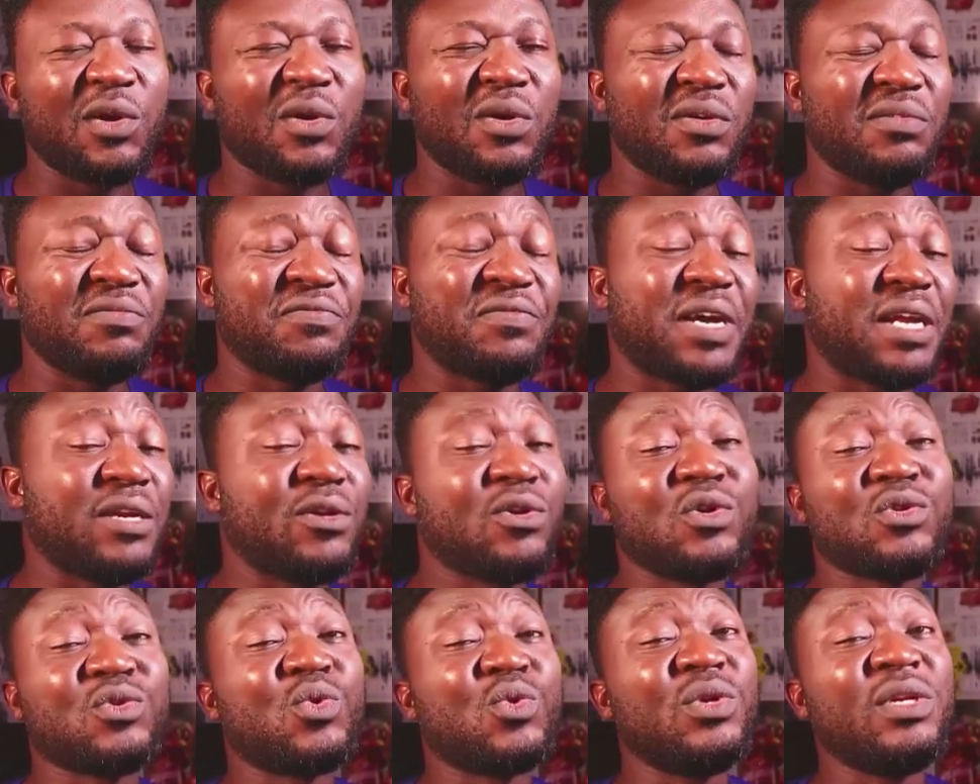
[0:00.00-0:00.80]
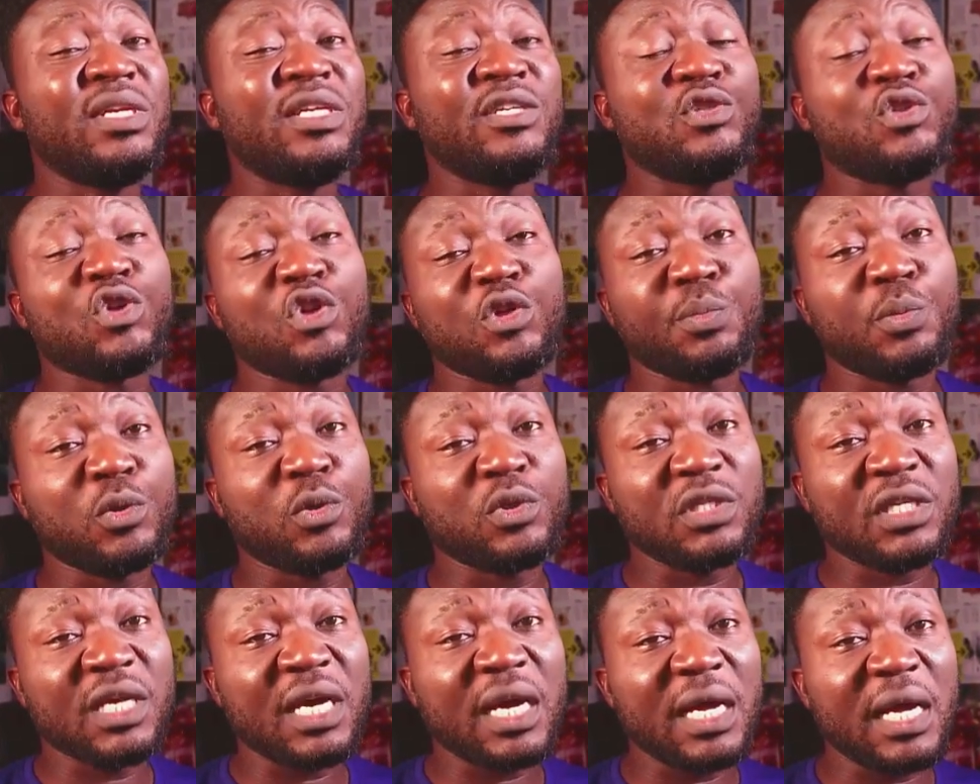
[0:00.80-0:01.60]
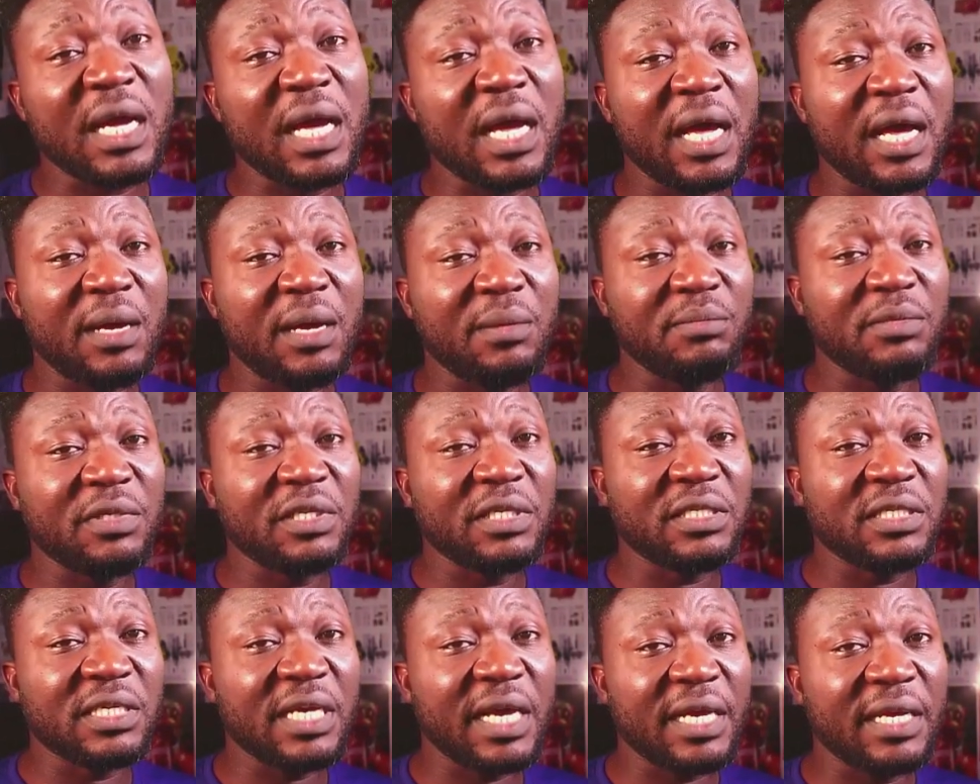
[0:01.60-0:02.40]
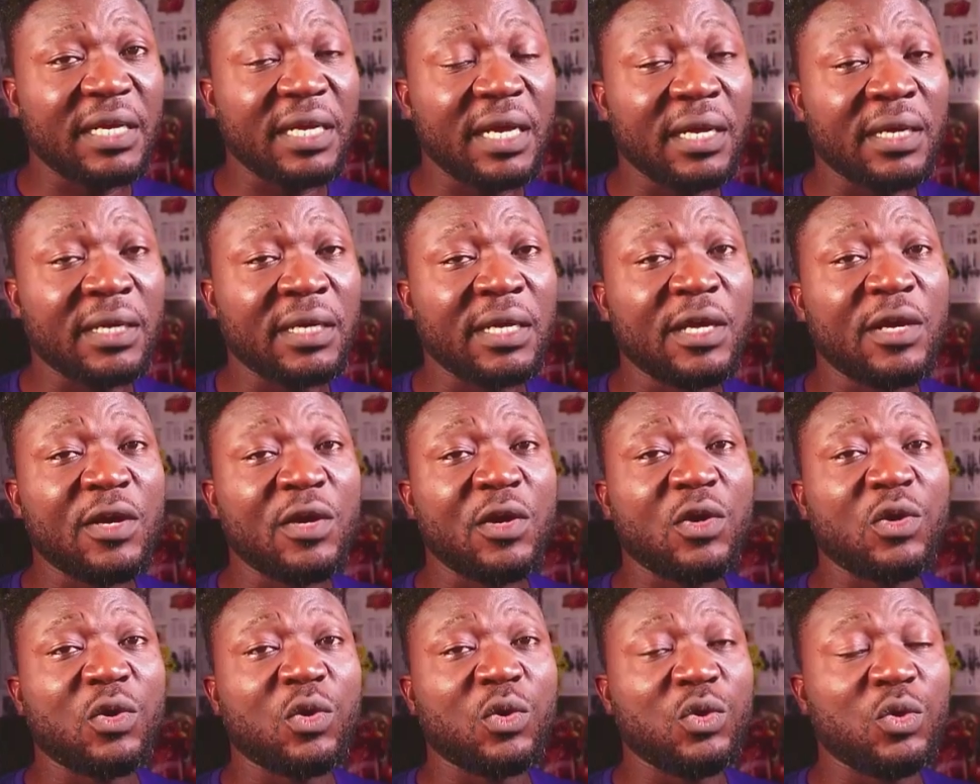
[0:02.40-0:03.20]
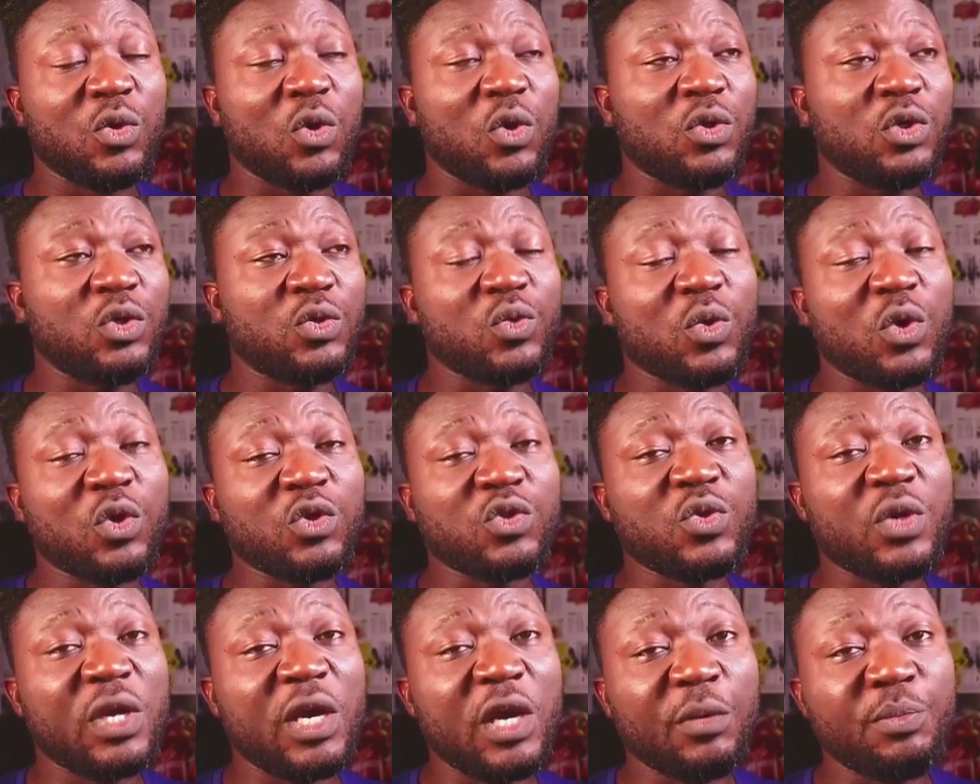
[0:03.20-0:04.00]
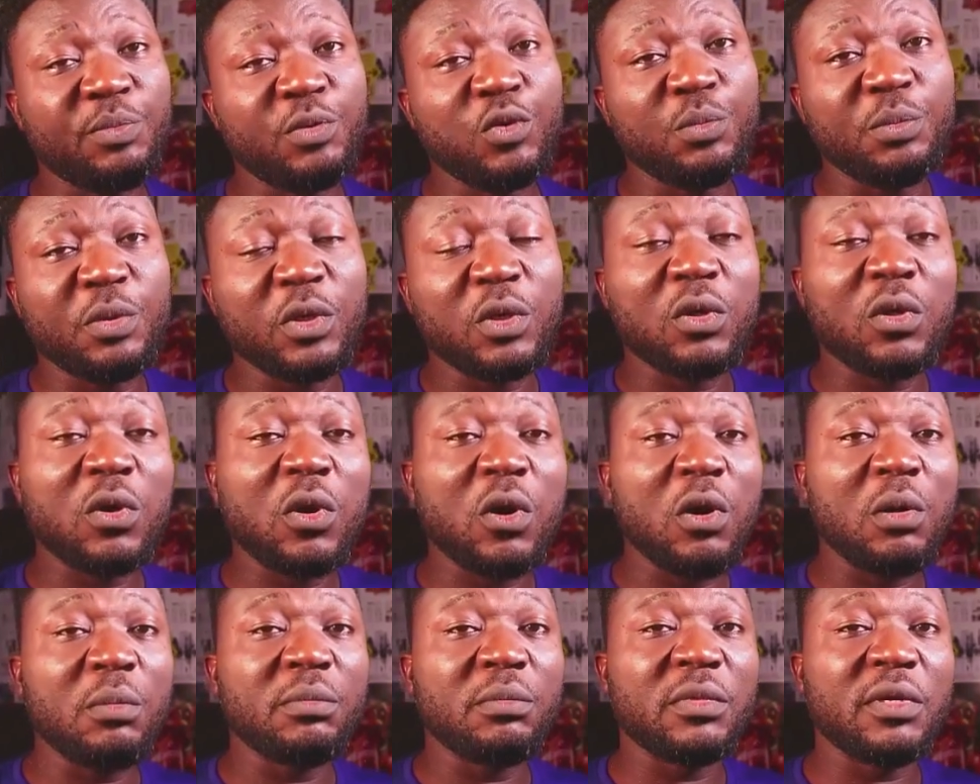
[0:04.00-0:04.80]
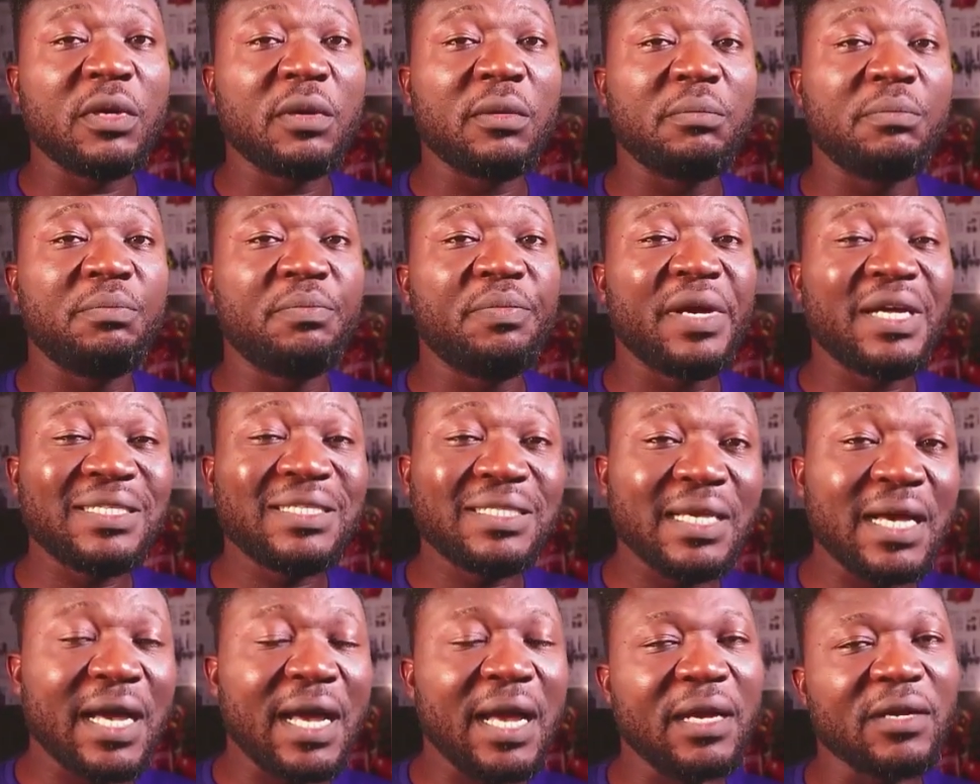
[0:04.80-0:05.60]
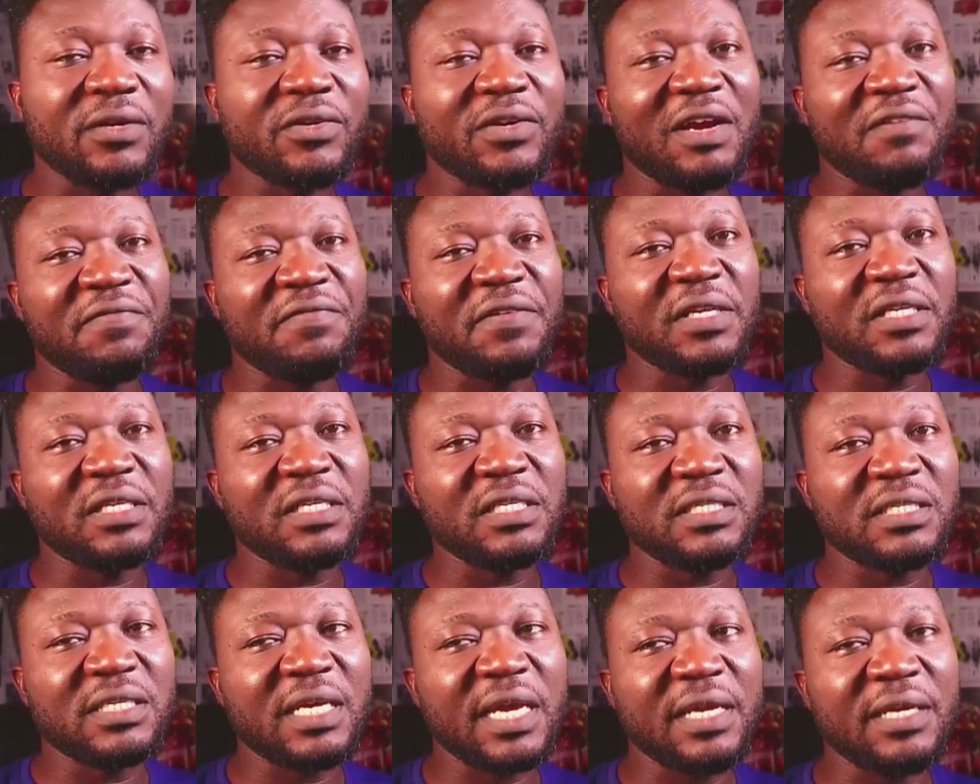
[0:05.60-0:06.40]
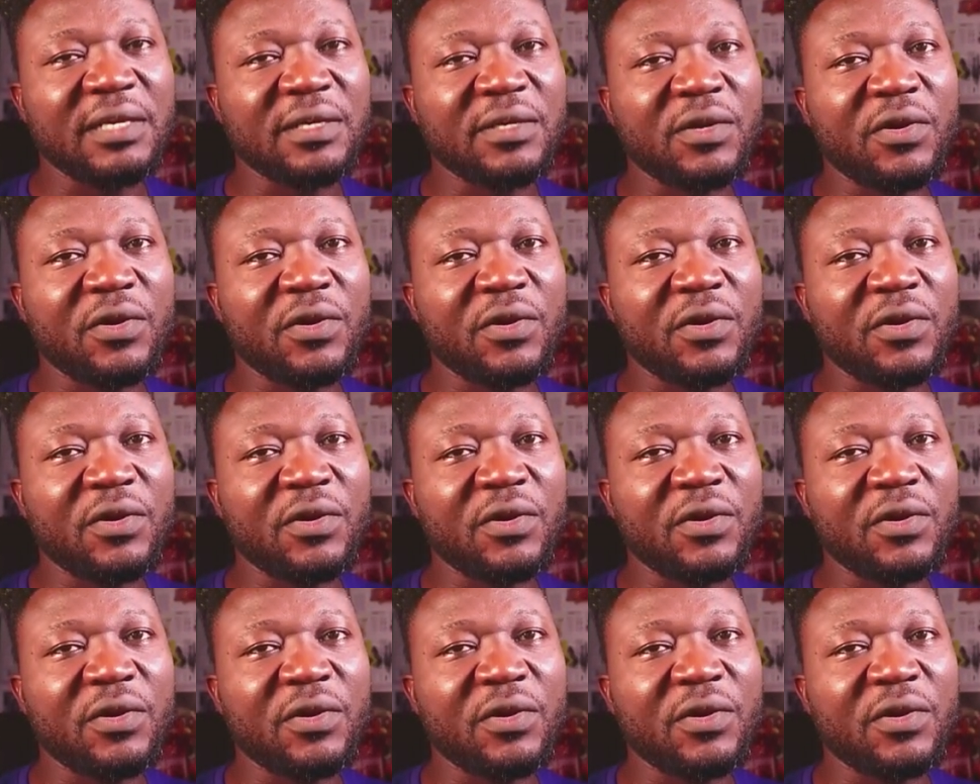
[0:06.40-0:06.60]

In fact, not only church poster designer, it will also help you become better graphic designer.